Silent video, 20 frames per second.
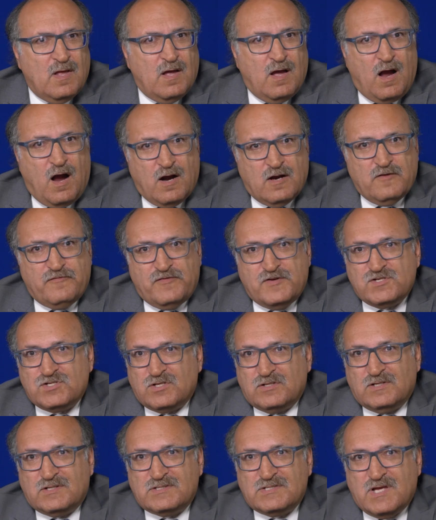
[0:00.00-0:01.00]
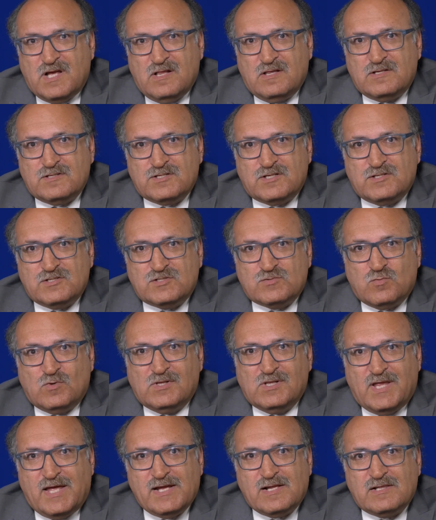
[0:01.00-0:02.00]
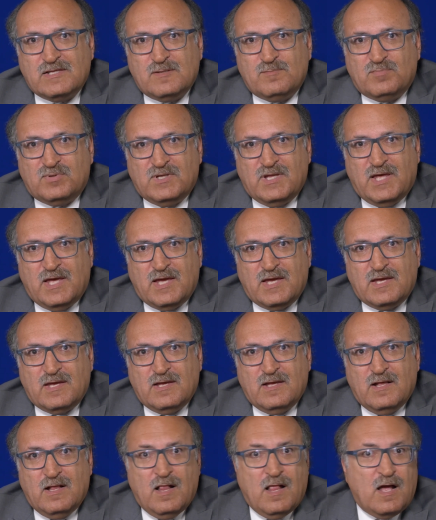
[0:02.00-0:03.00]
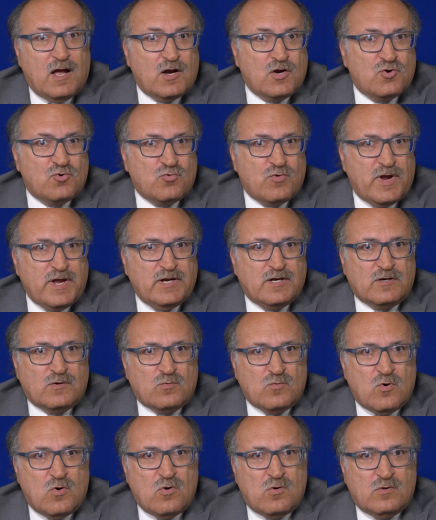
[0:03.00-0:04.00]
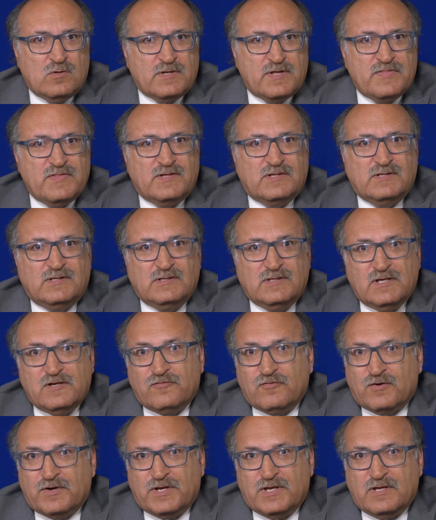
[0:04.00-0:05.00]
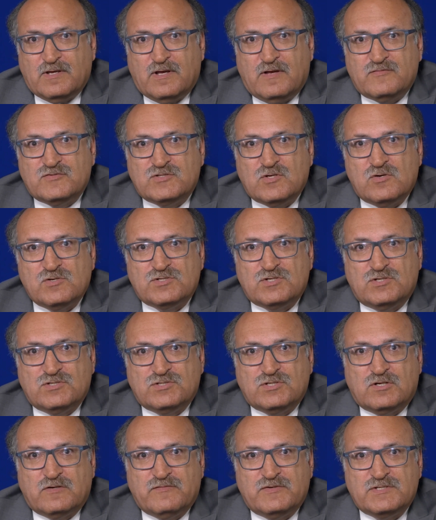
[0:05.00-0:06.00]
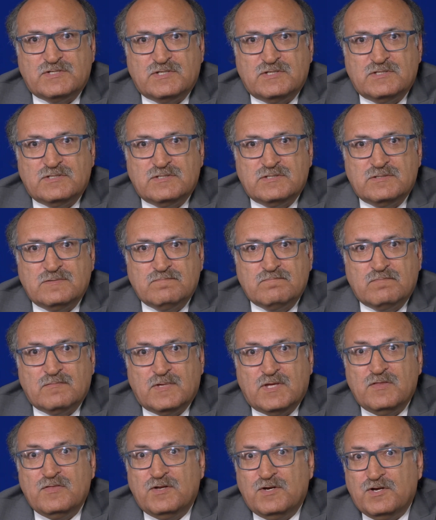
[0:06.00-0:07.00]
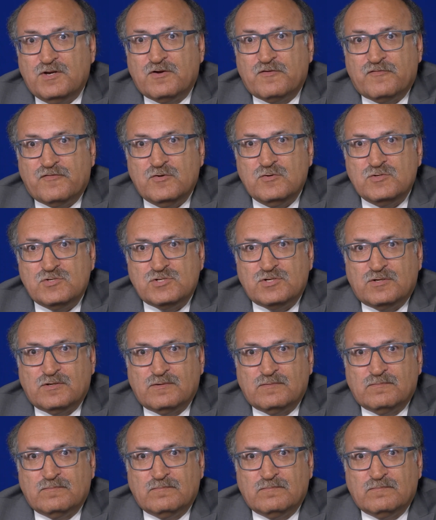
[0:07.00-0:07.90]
Artificial intelligence will likely play a greater role in the delivery of social services in the near future.